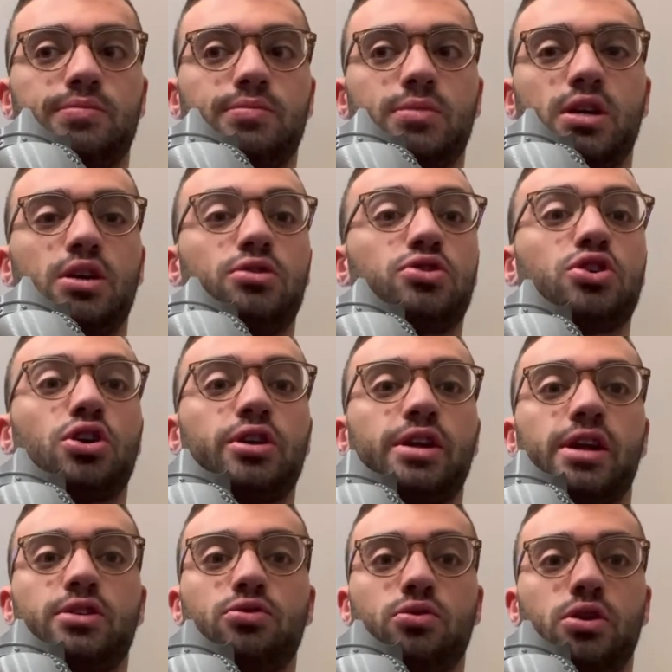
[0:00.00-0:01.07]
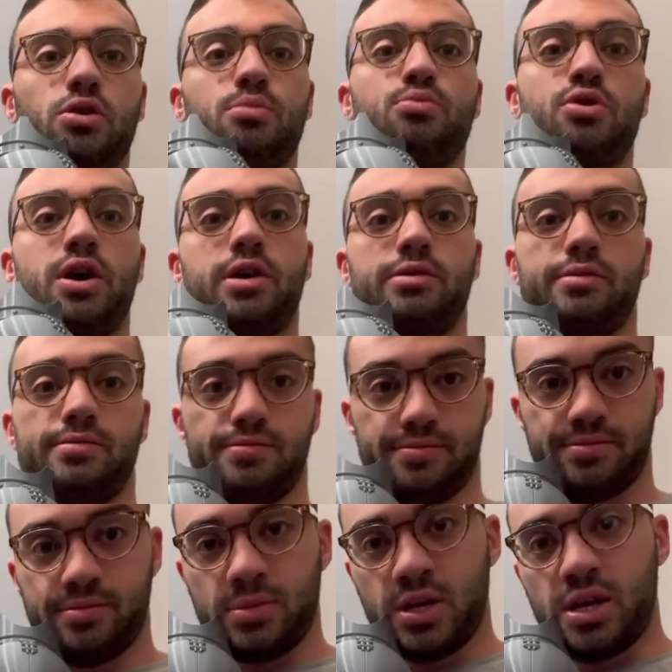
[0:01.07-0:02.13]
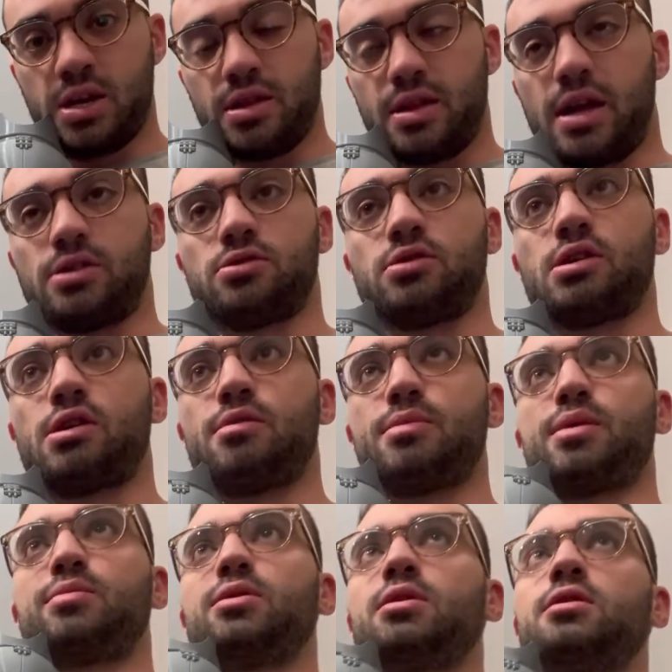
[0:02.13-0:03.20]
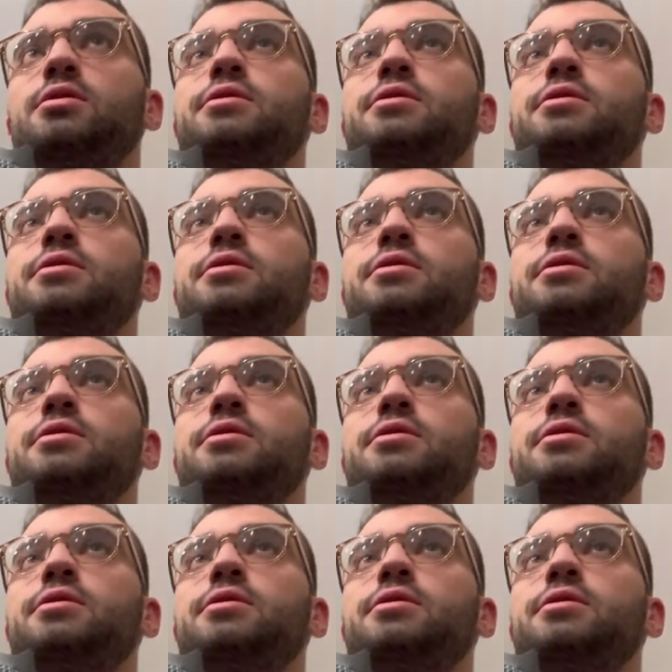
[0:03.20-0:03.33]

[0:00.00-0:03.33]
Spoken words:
You started Antonio Brown. That's all I remember.